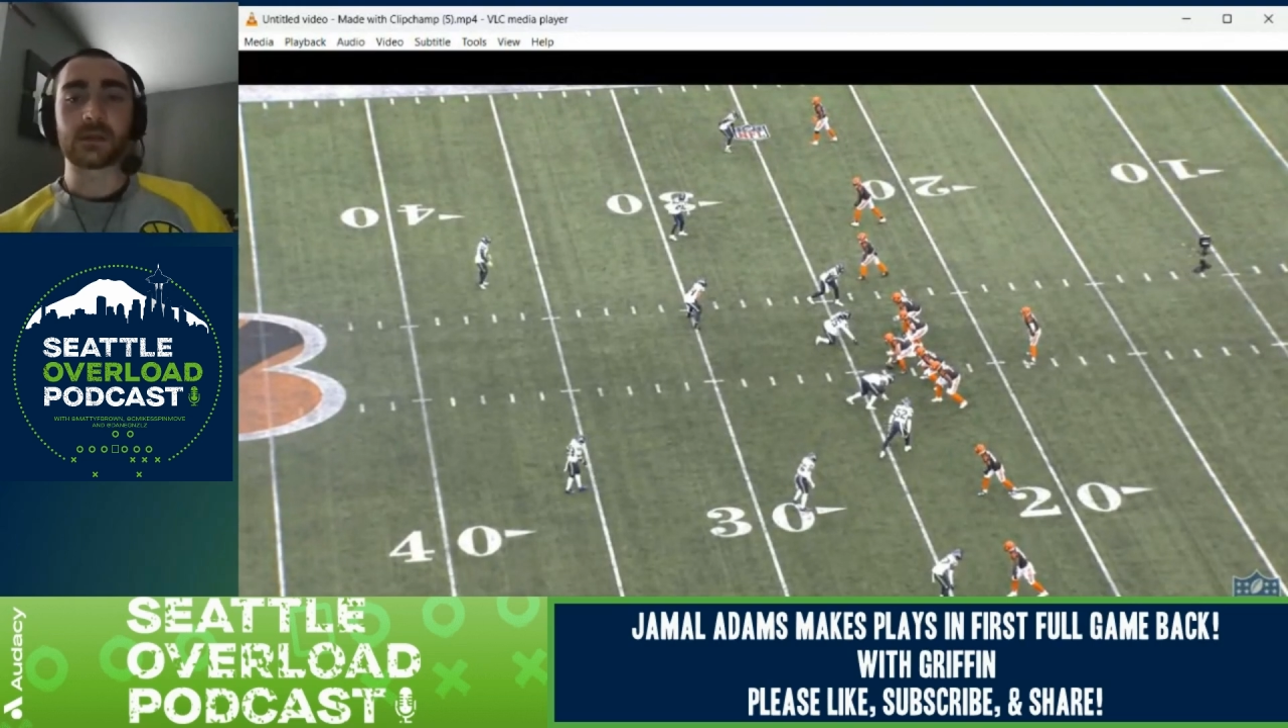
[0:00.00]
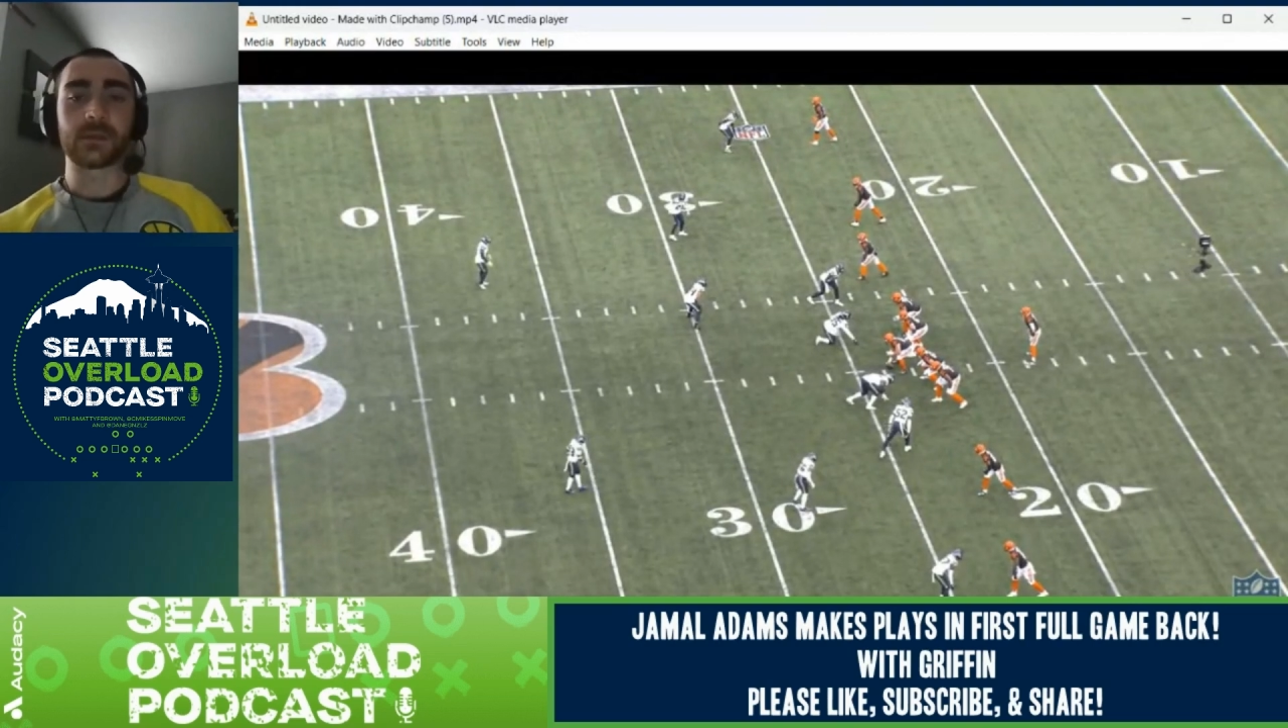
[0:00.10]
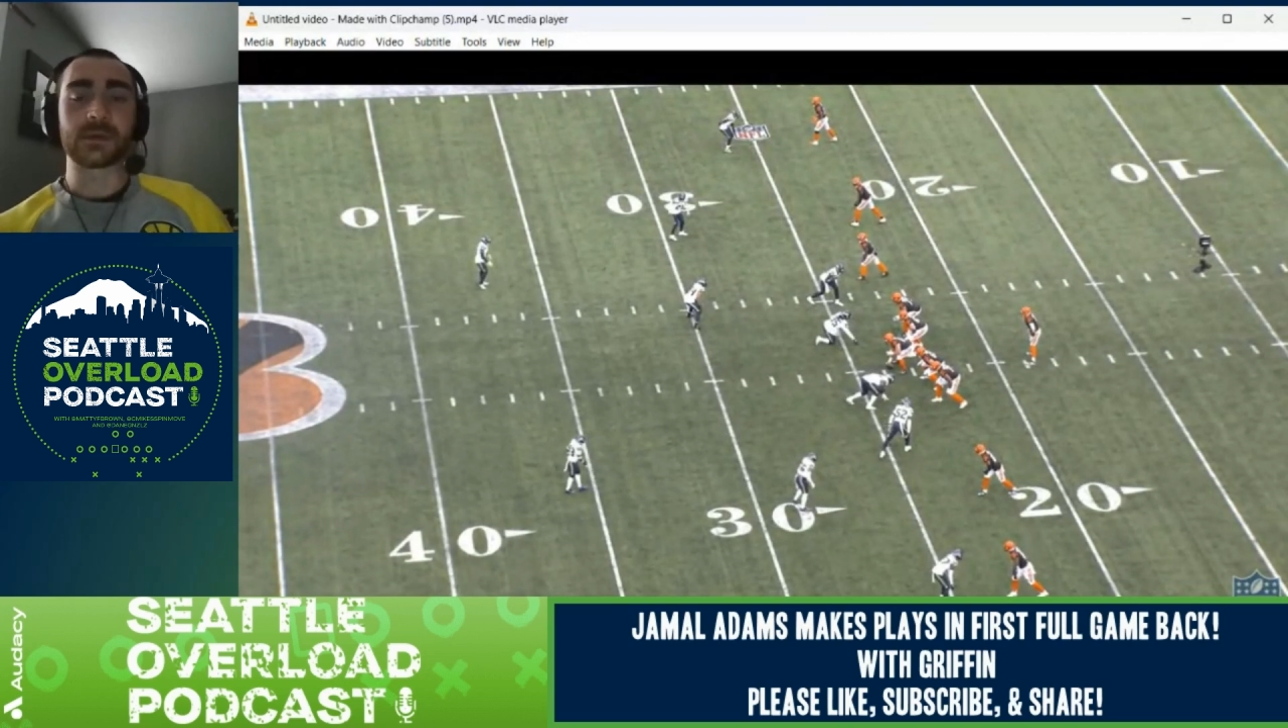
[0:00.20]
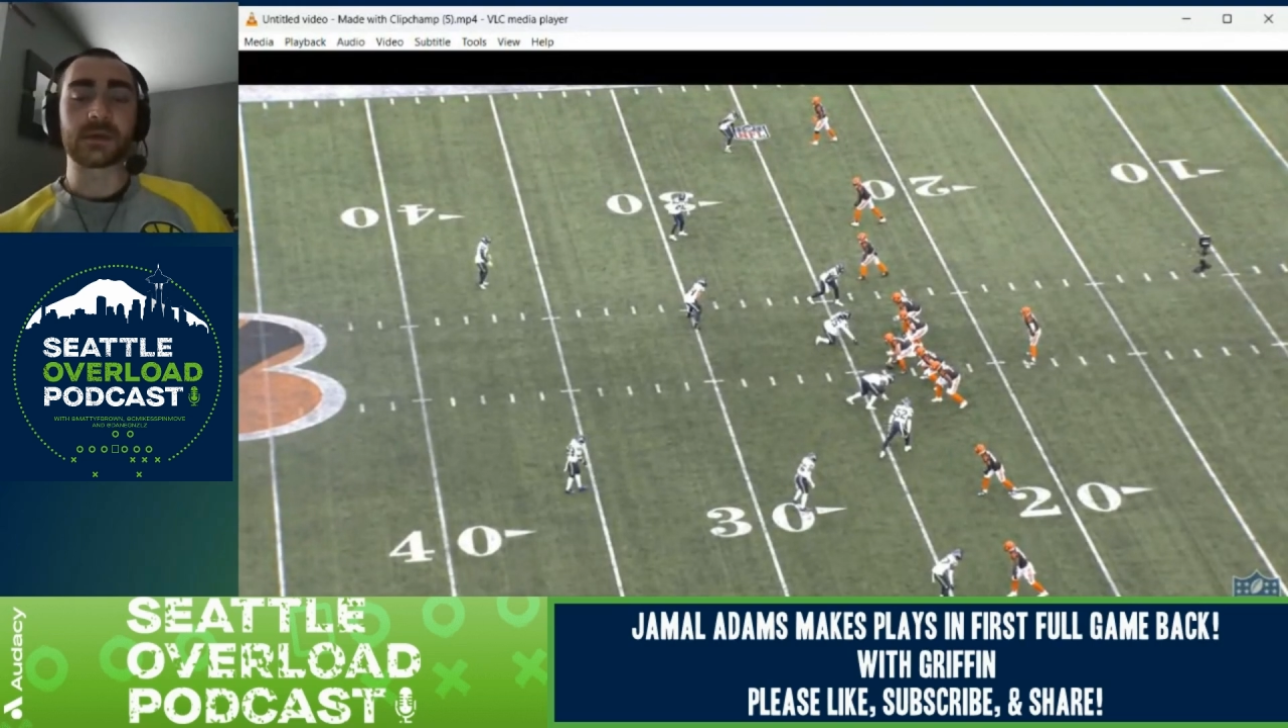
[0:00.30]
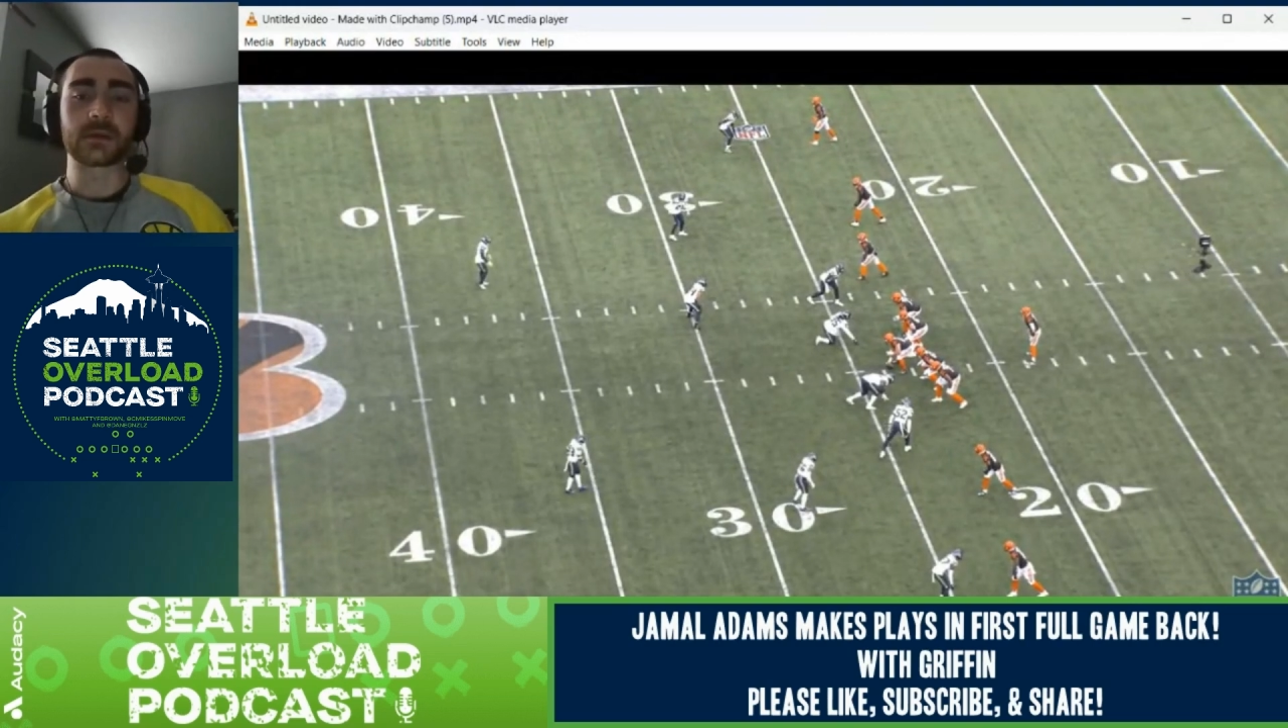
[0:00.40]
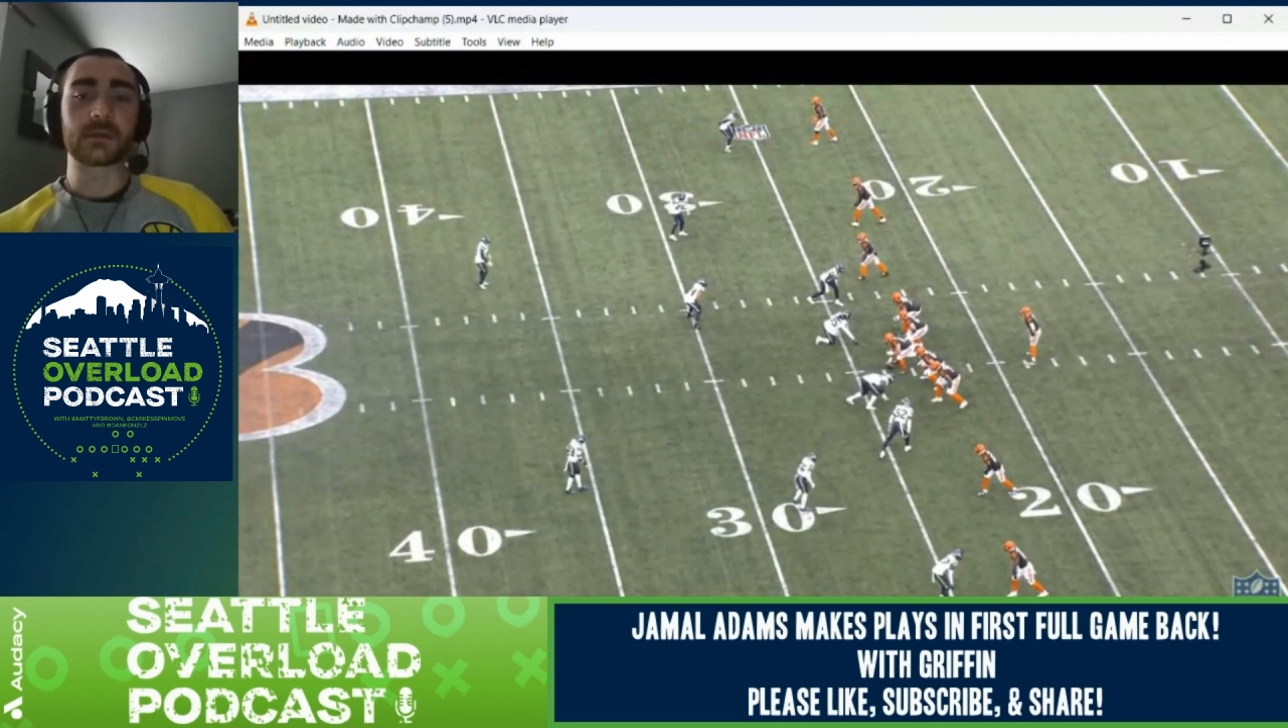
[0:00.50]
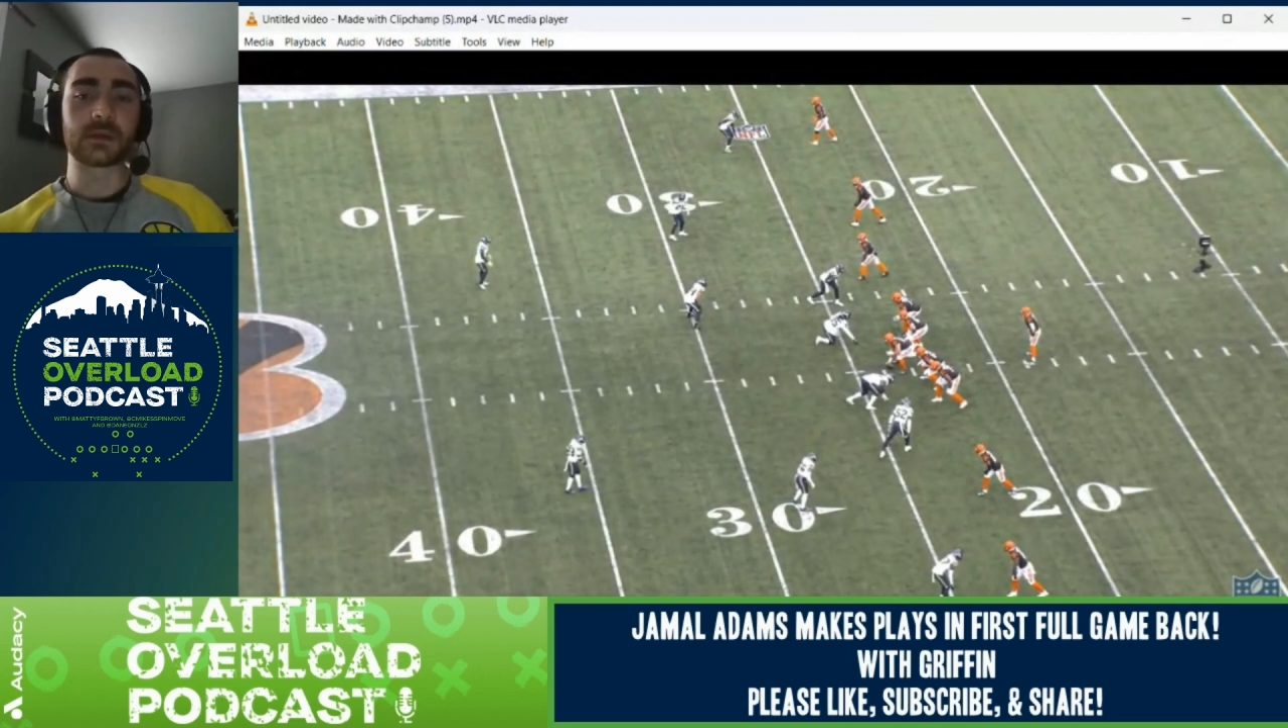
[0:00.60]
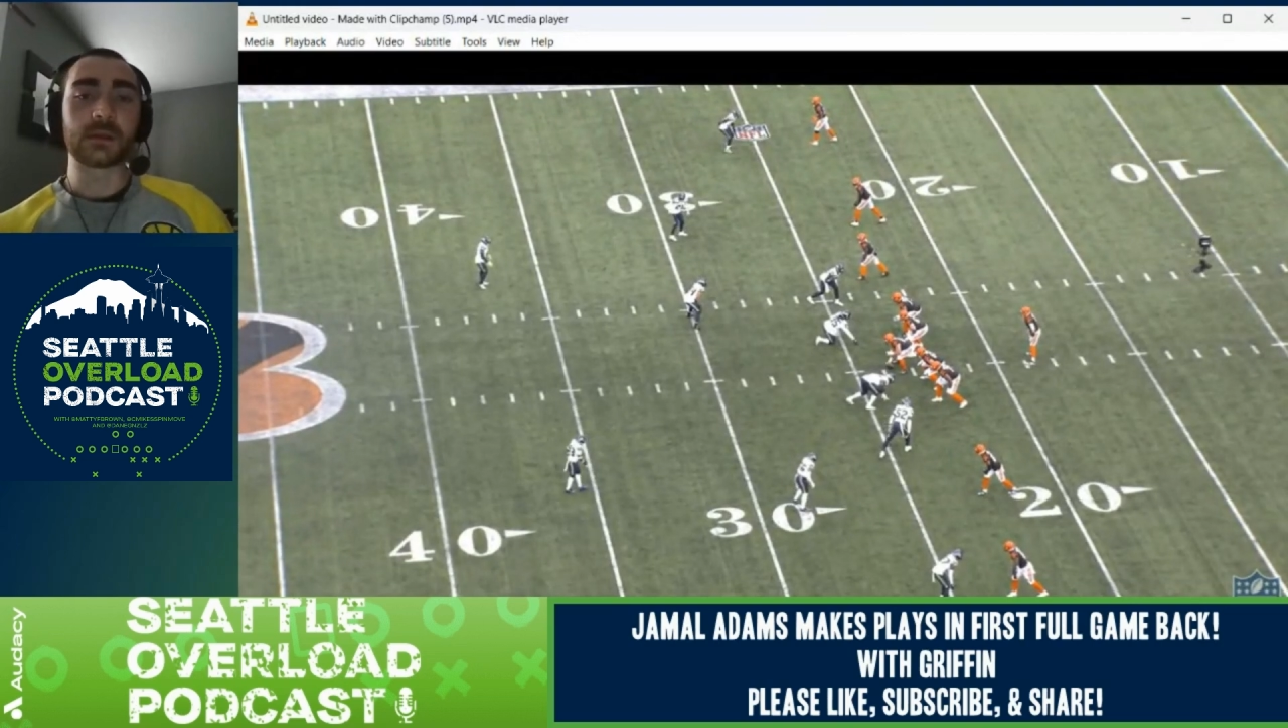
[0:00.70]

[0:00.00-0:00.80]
particularly